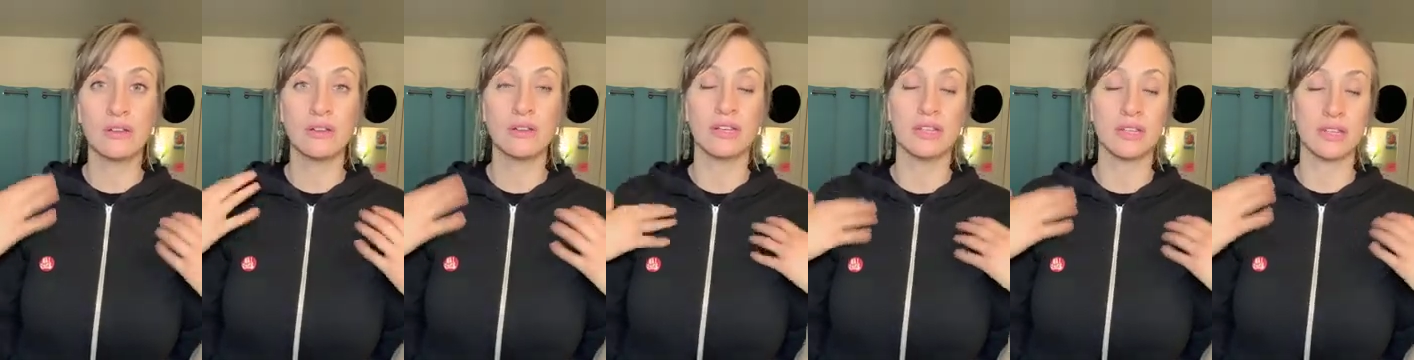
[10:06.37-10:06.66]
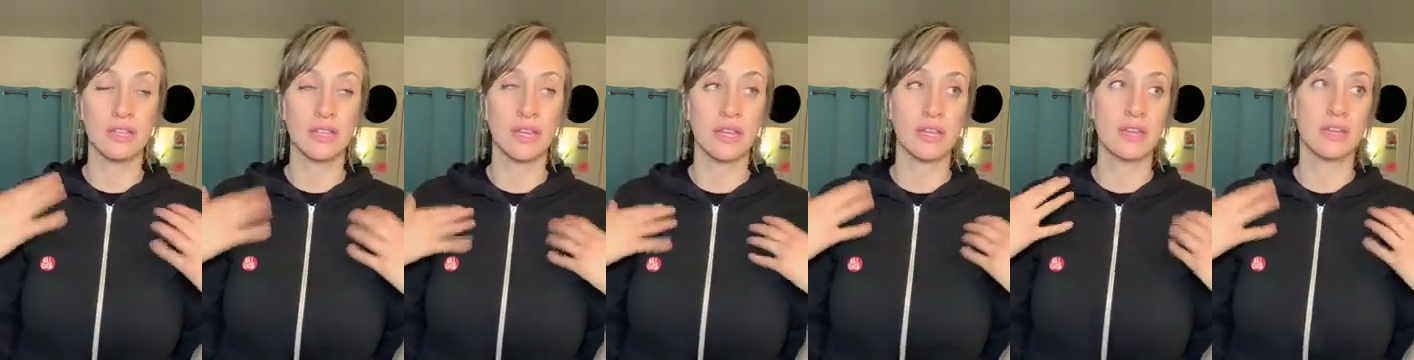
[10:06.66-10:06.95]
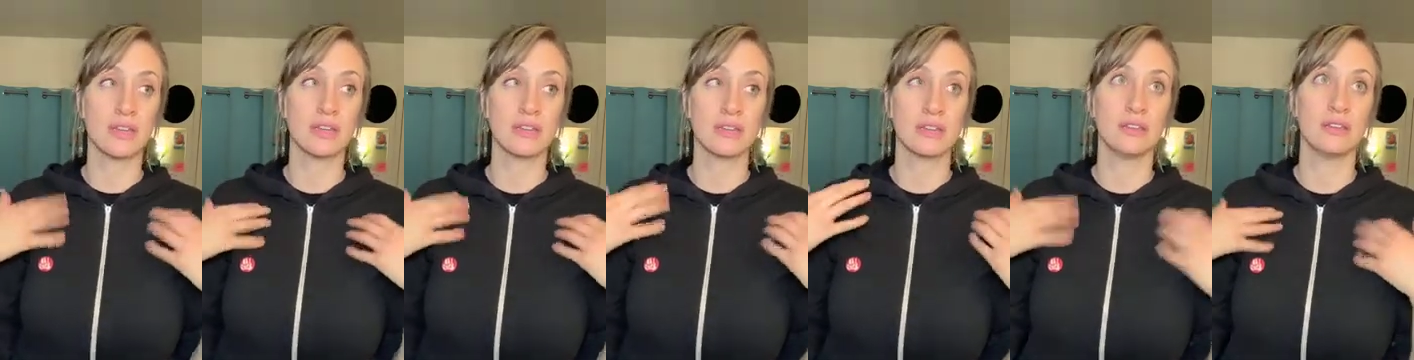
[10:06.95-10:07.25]
I think
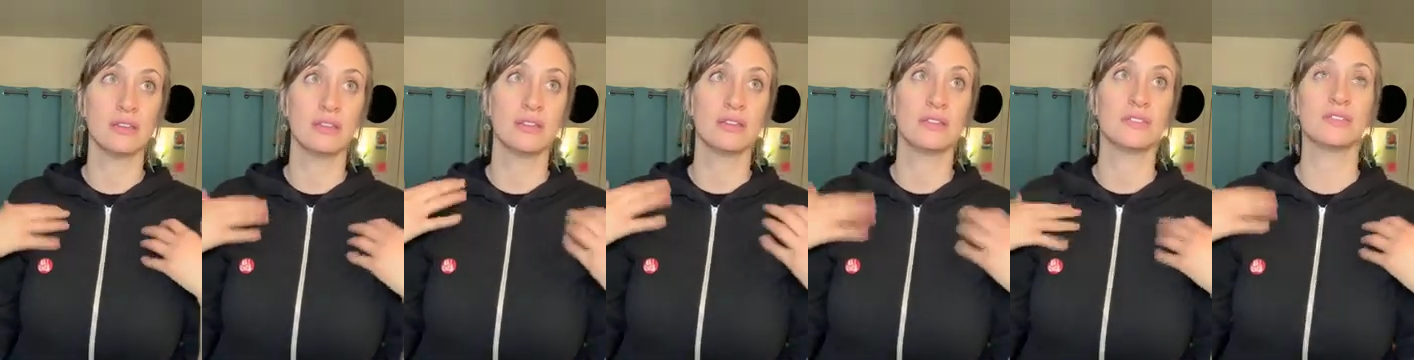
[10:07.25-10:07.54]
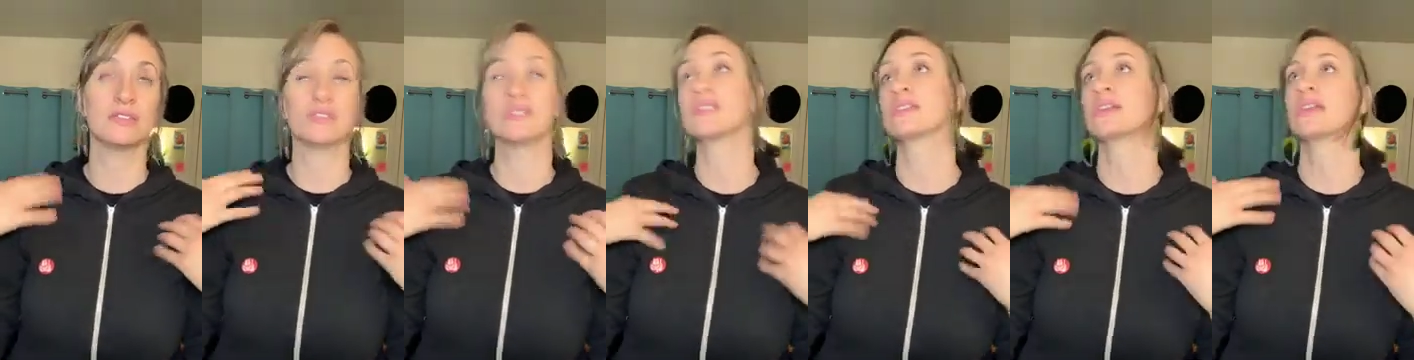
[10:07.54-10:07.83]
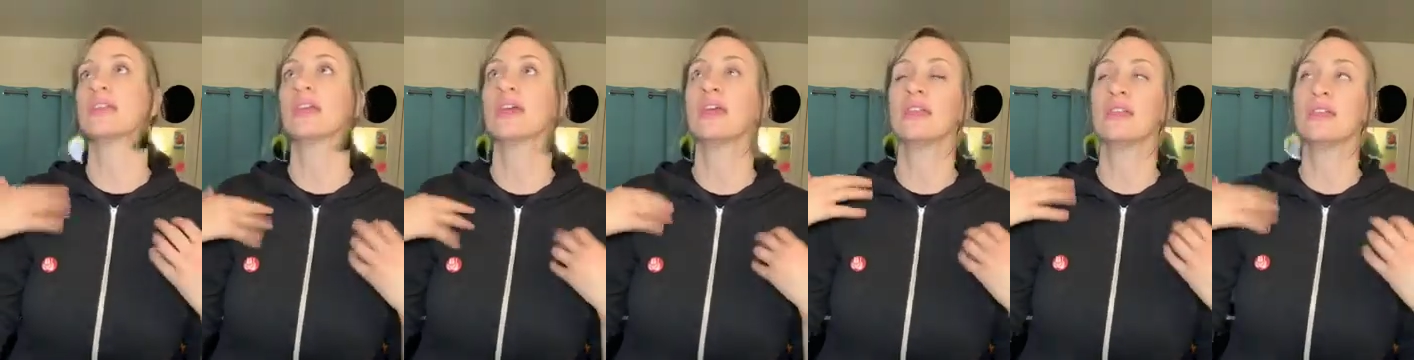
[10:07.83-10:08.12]
it's just going
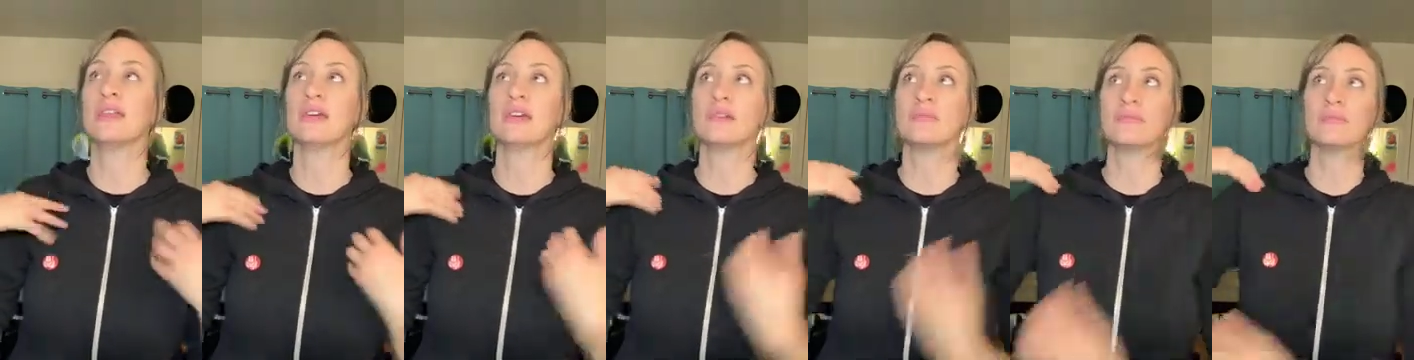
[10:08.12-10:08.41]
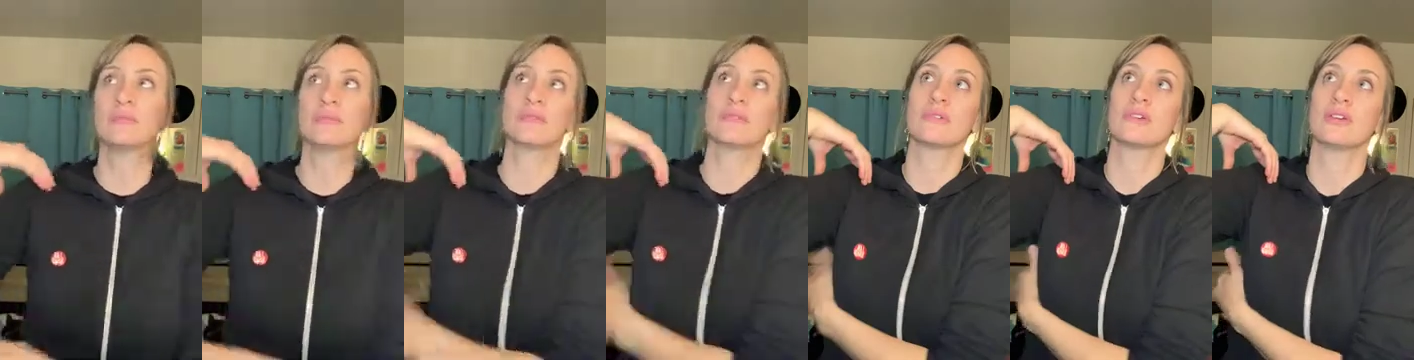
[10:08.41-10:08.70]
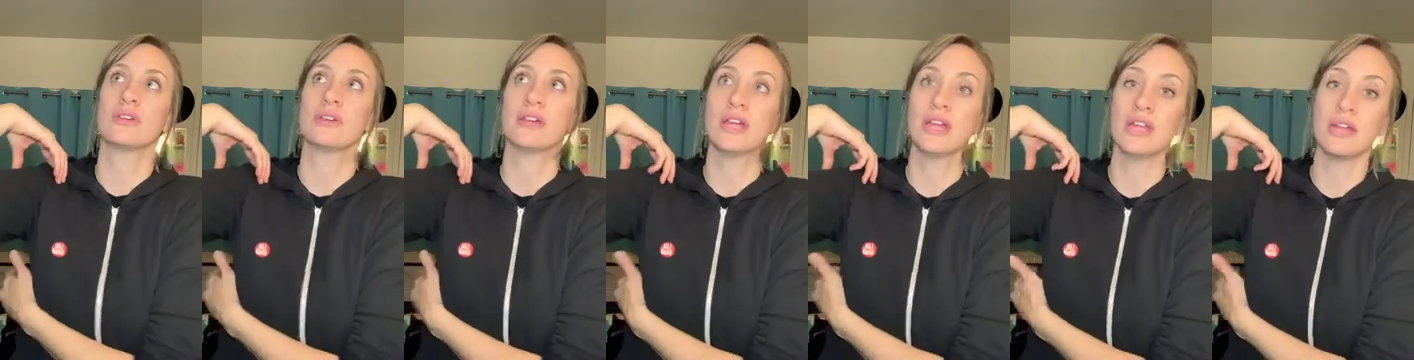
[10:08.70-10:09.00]
to end up
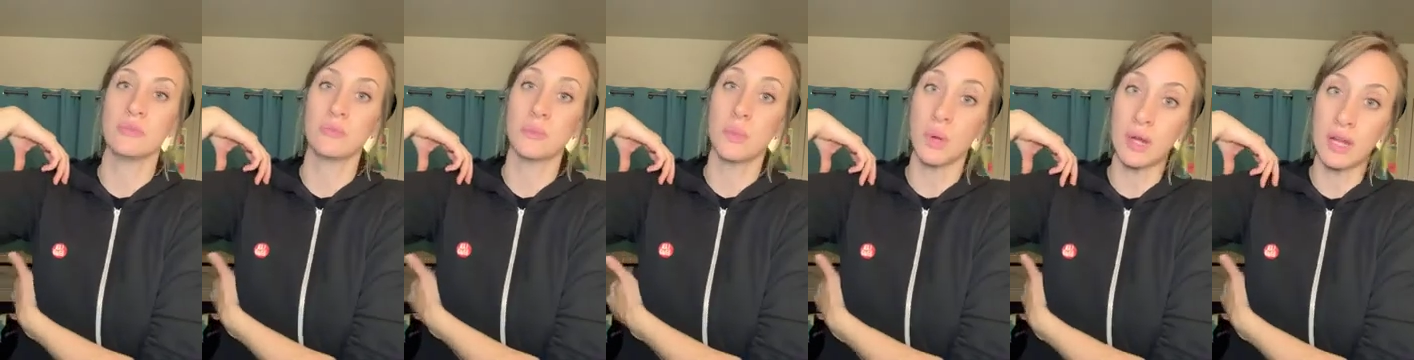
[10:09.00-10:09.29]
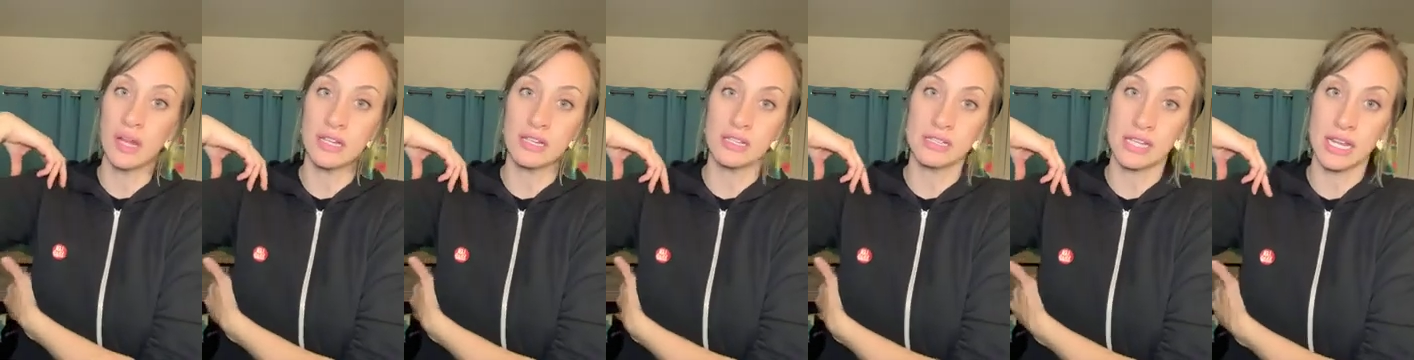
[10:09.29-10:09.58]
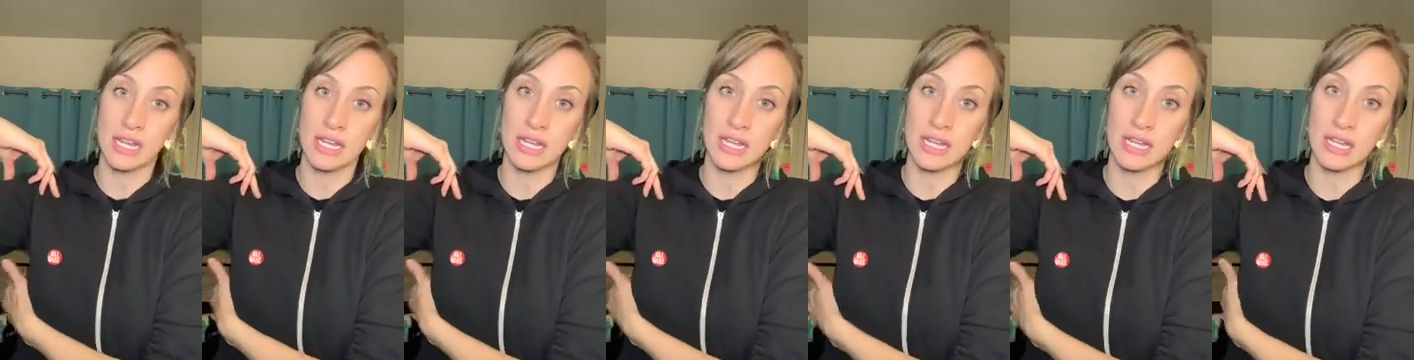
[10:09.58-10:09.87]
creating more
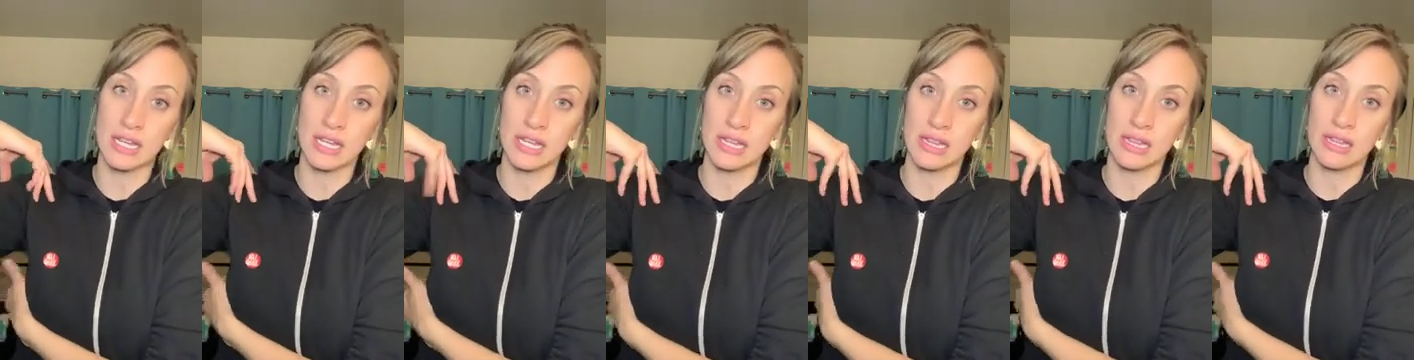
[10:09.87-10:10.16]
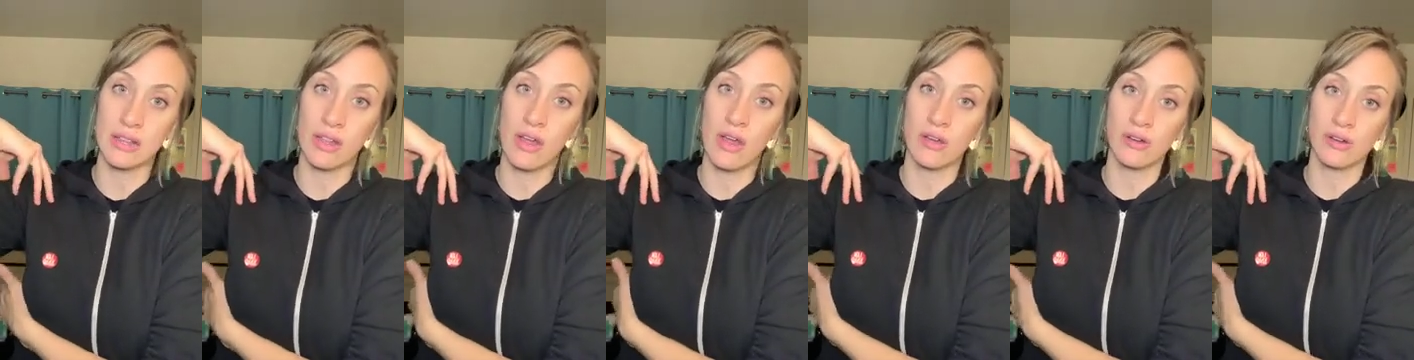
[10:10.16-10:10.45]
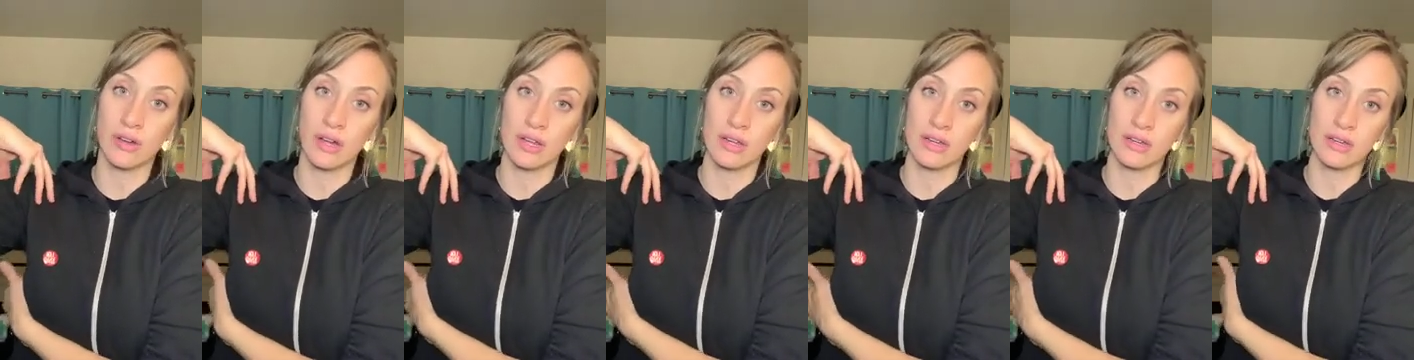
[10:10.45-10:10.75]
anxiety in the long
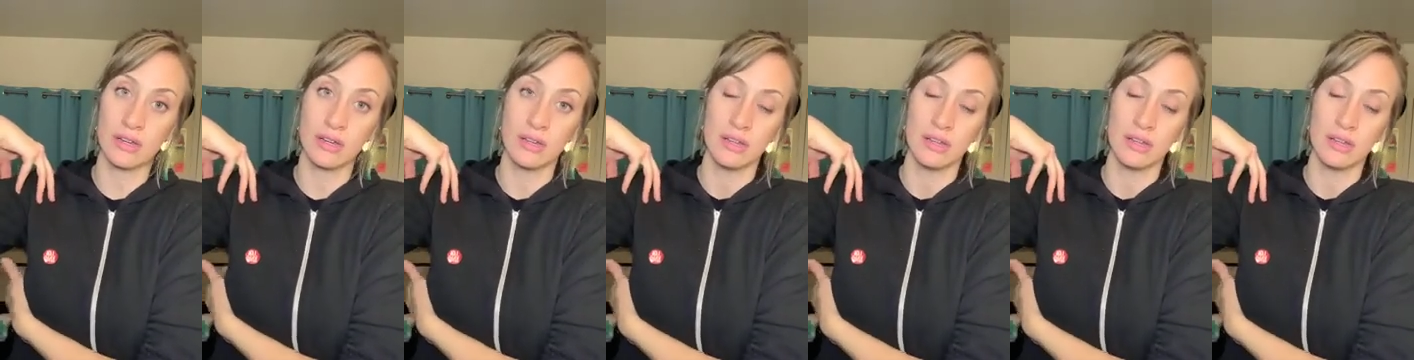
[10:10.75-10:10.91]
run.